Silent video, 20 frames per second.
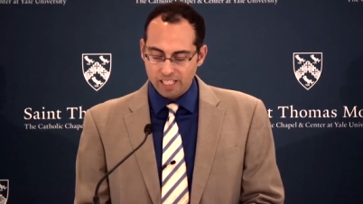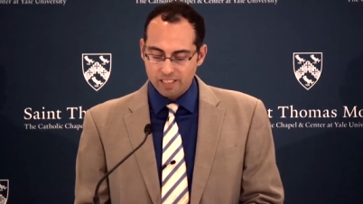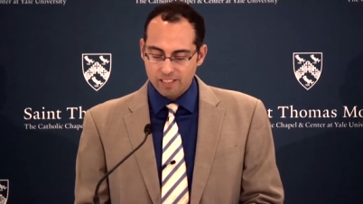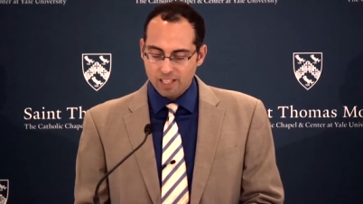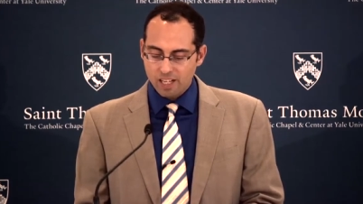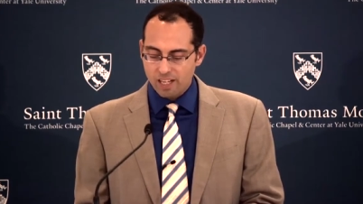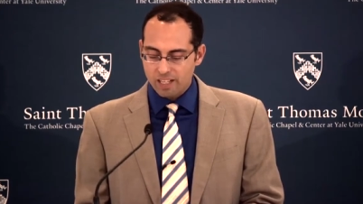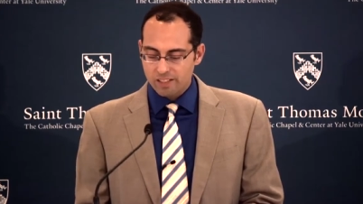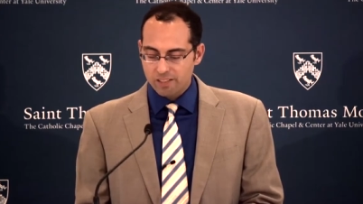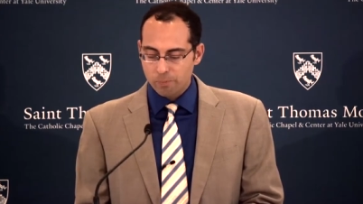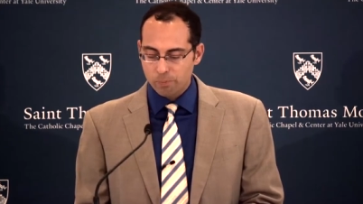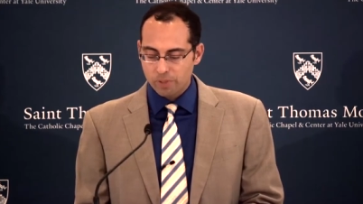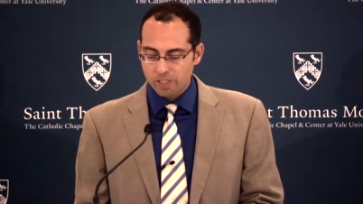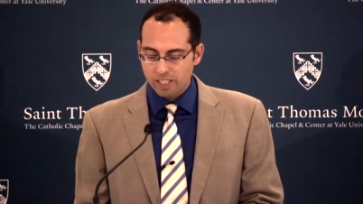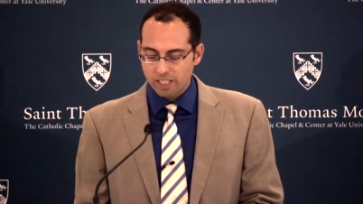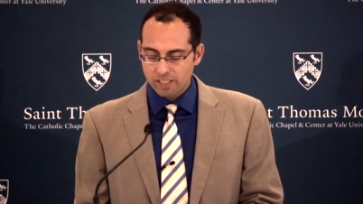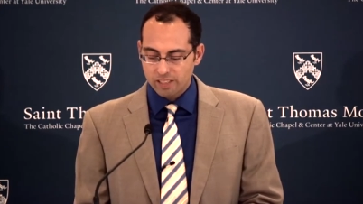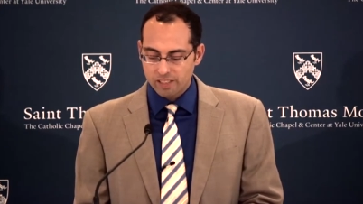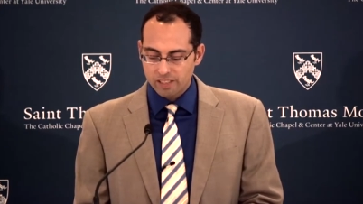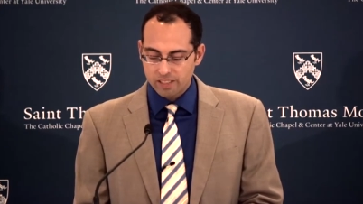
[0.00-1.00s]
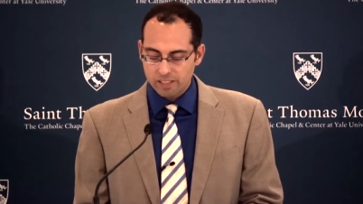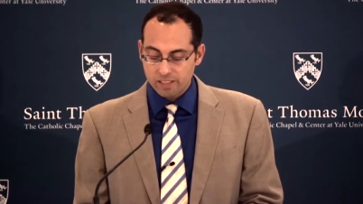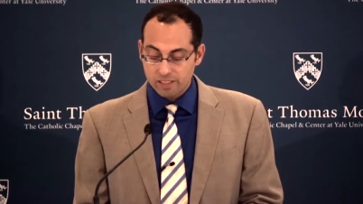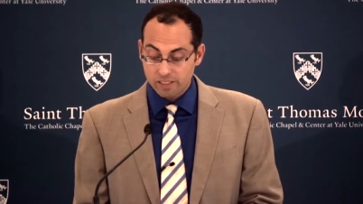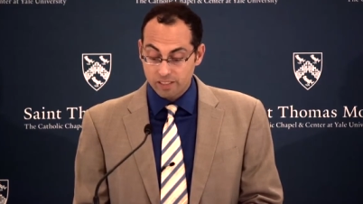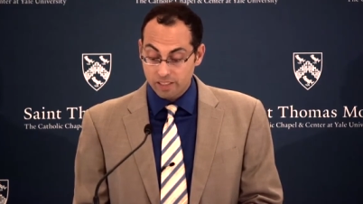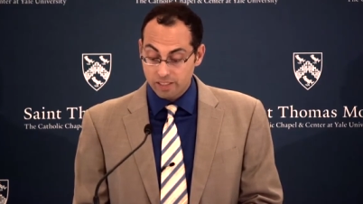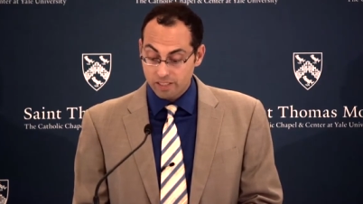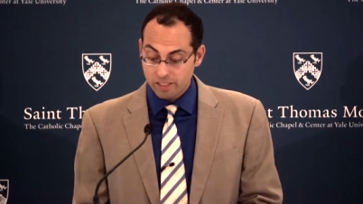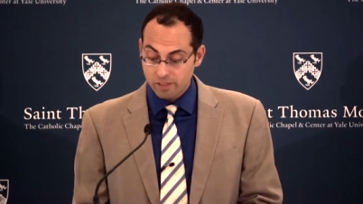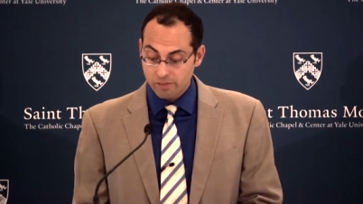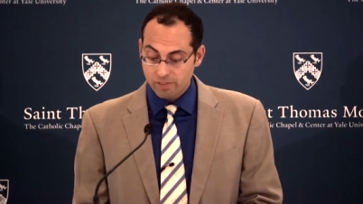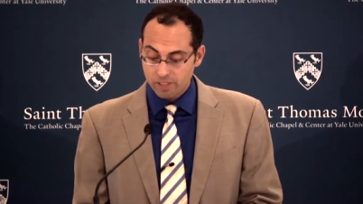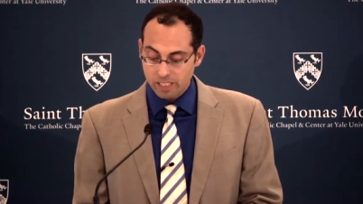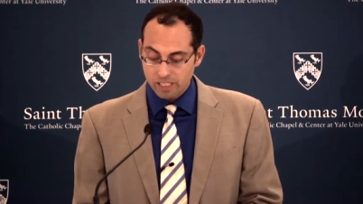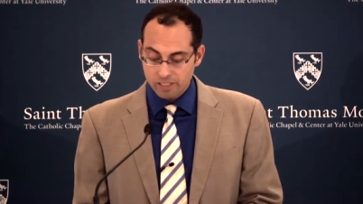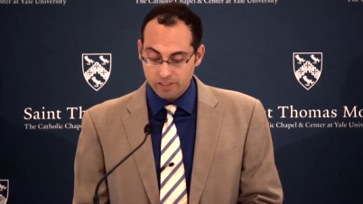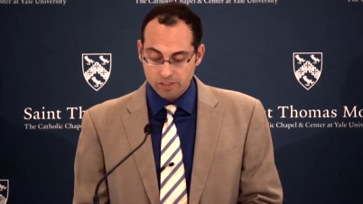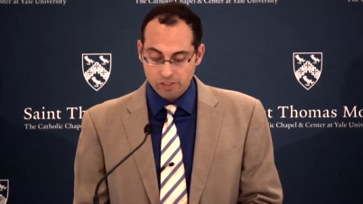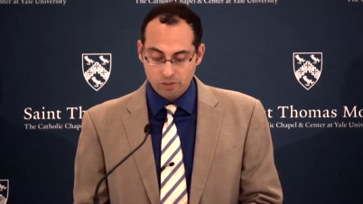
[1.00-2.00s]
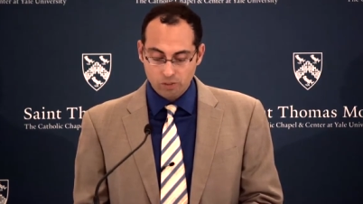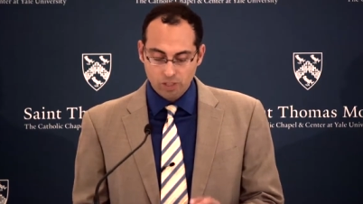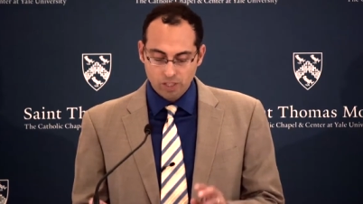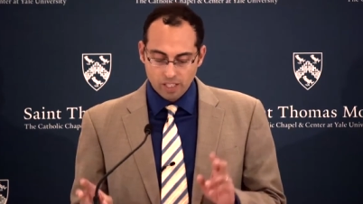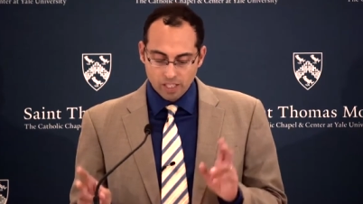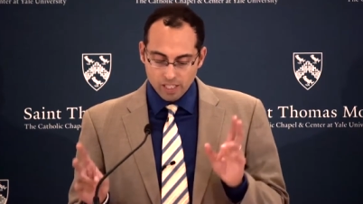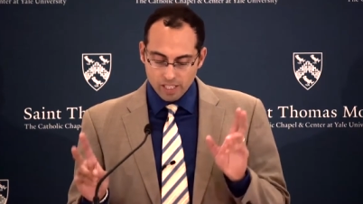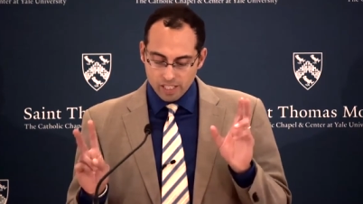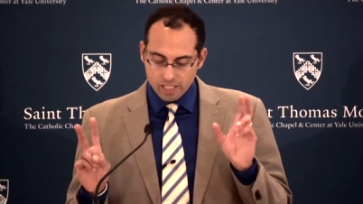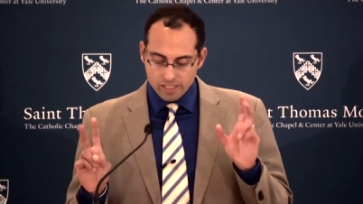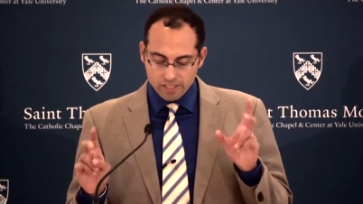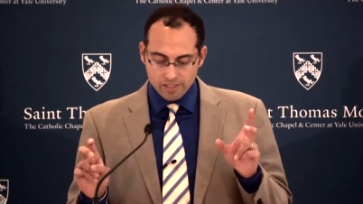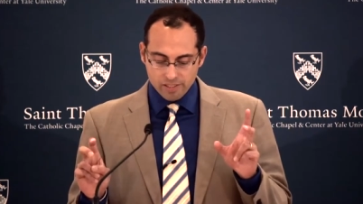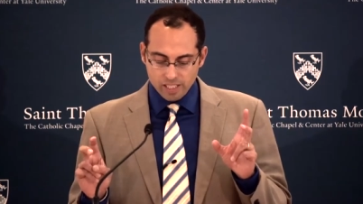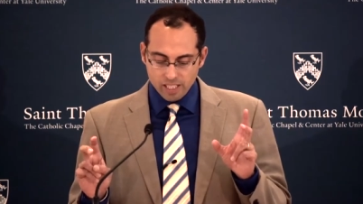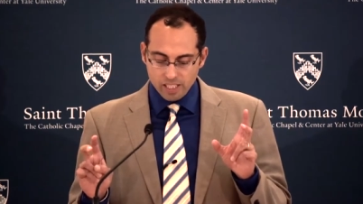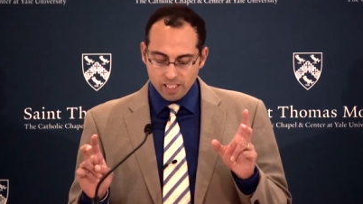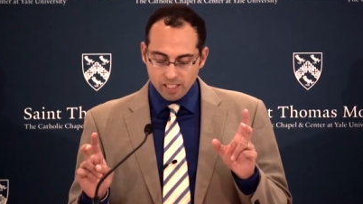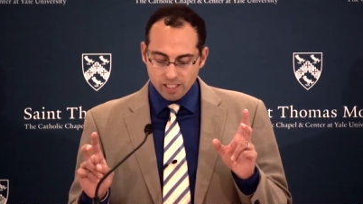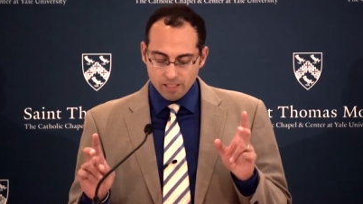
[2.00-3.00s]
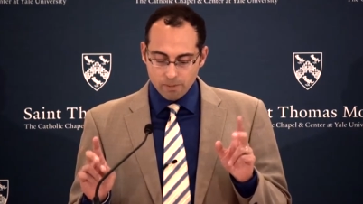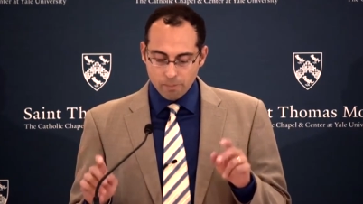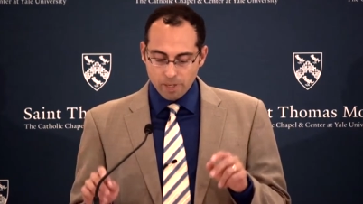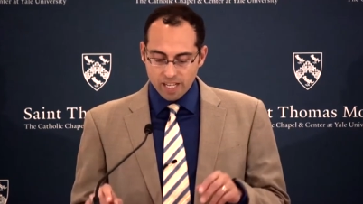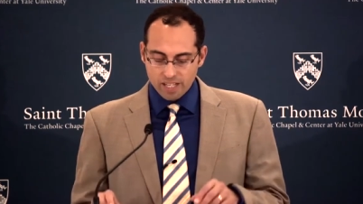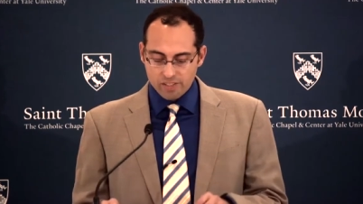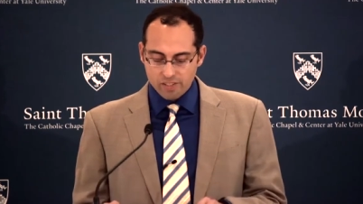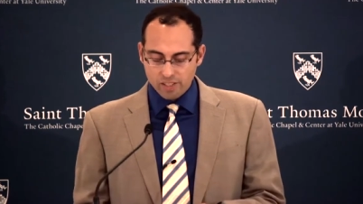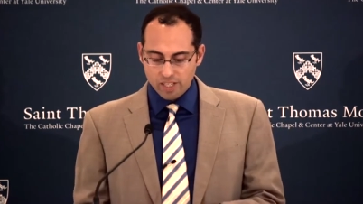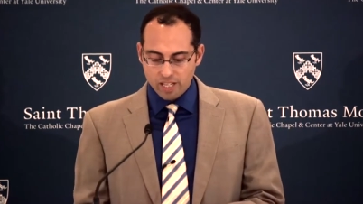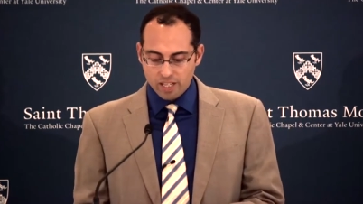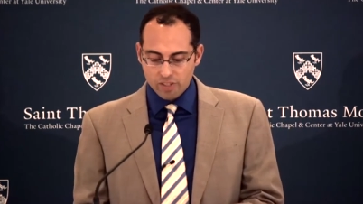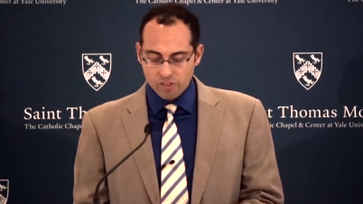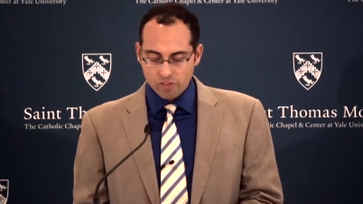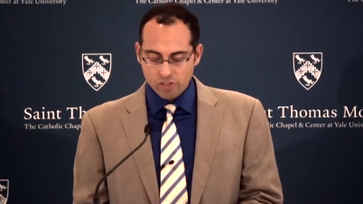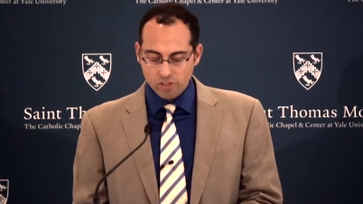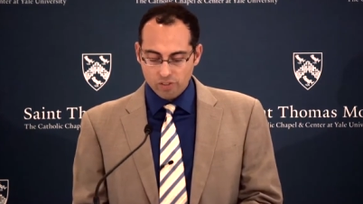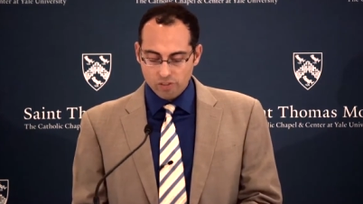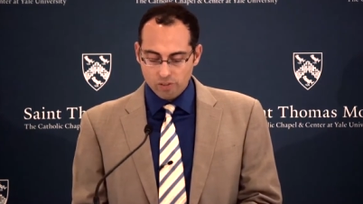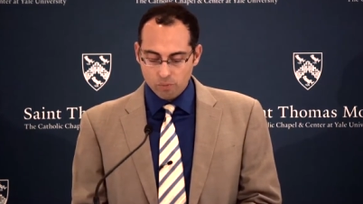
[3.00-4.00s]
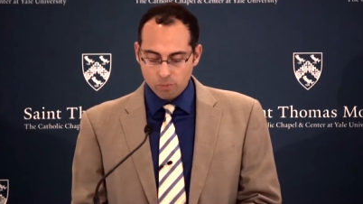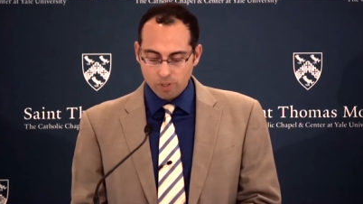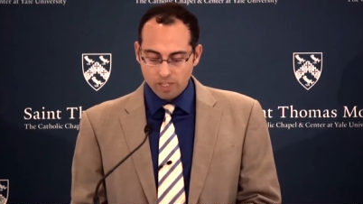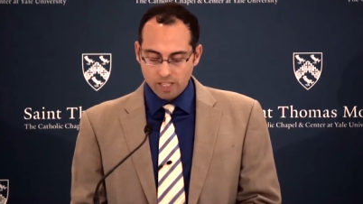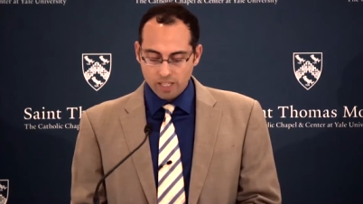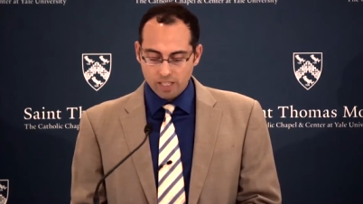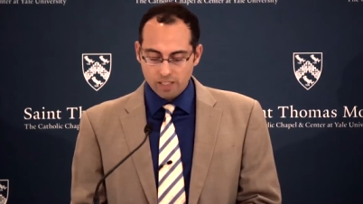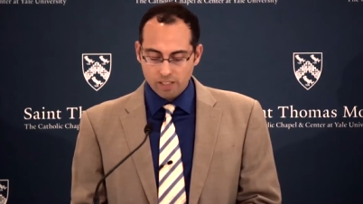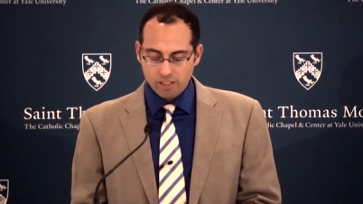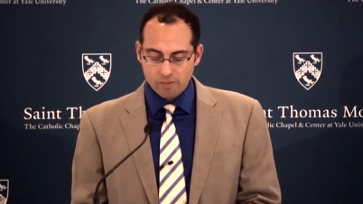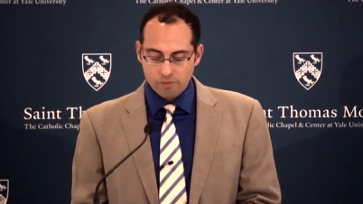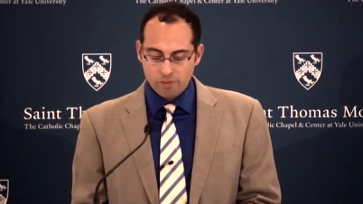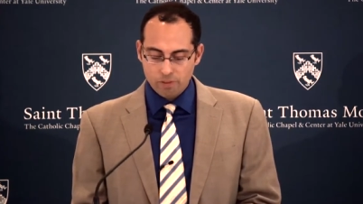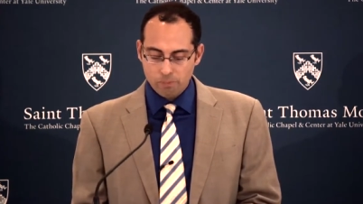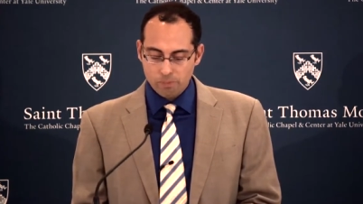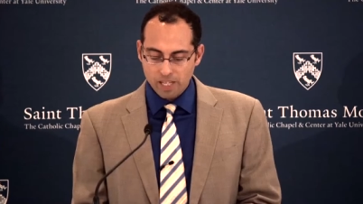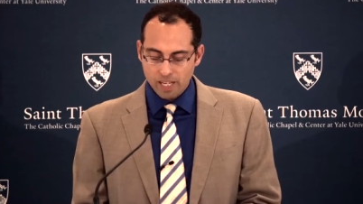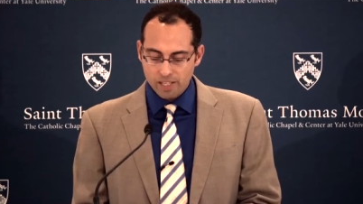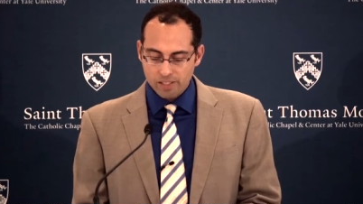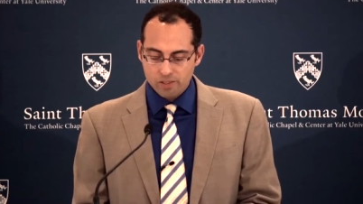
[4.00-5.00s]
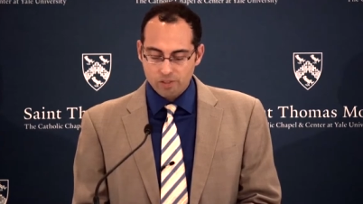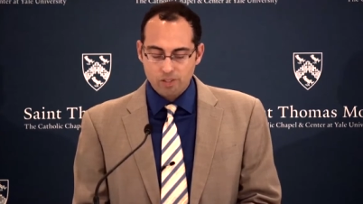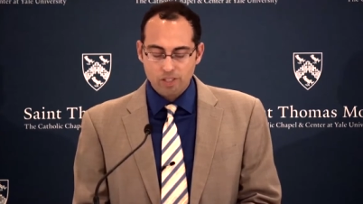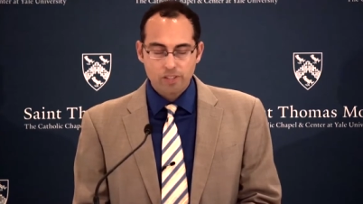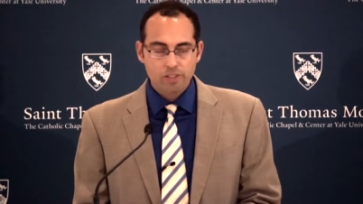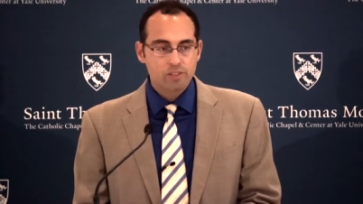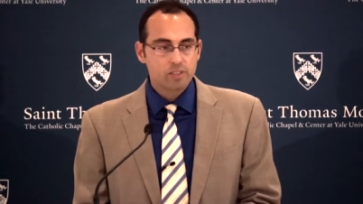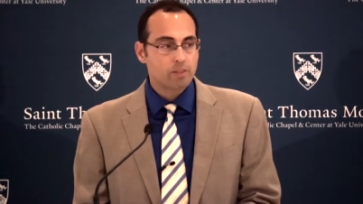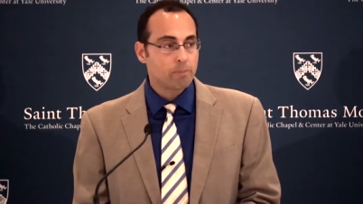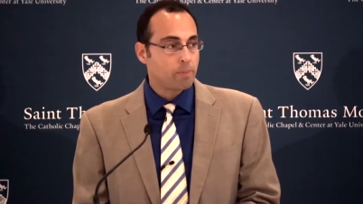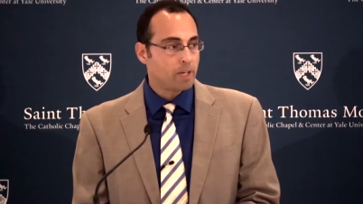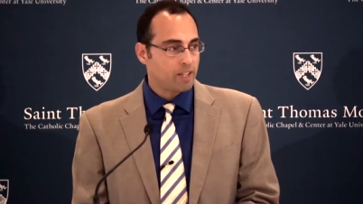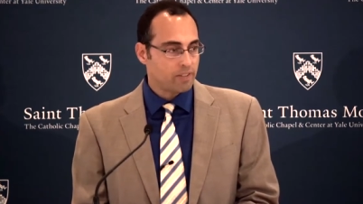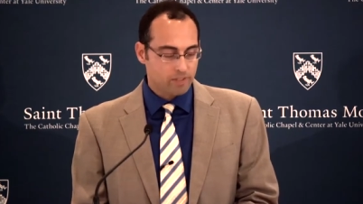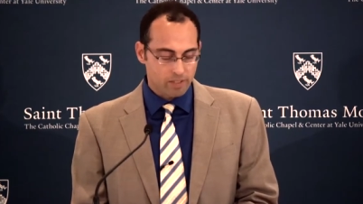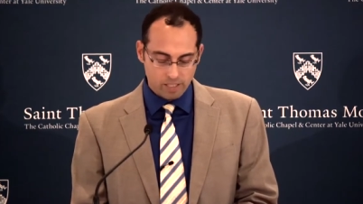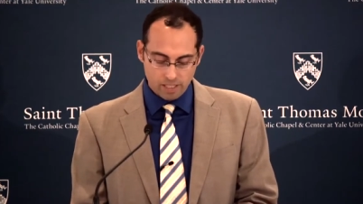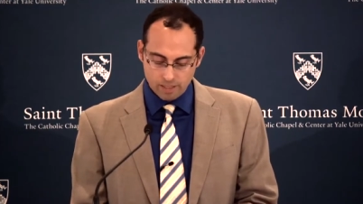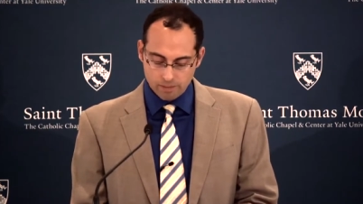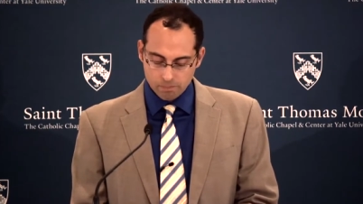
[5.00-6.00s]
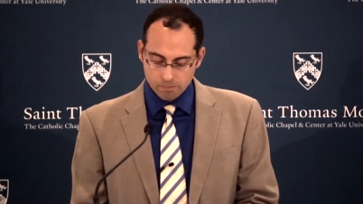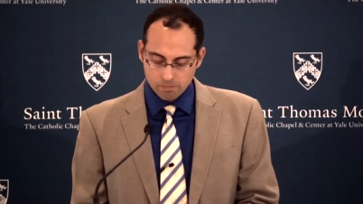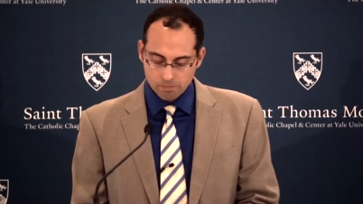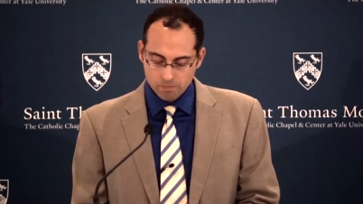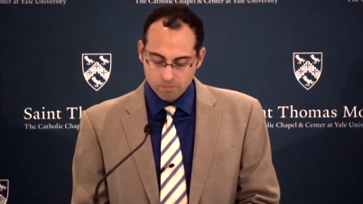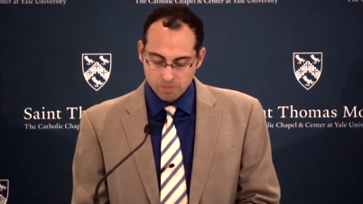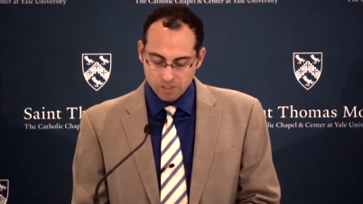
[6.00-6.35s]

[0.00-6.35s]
in contemplating the Nativity, to see in imagination the way from Nazareth to Bethlehem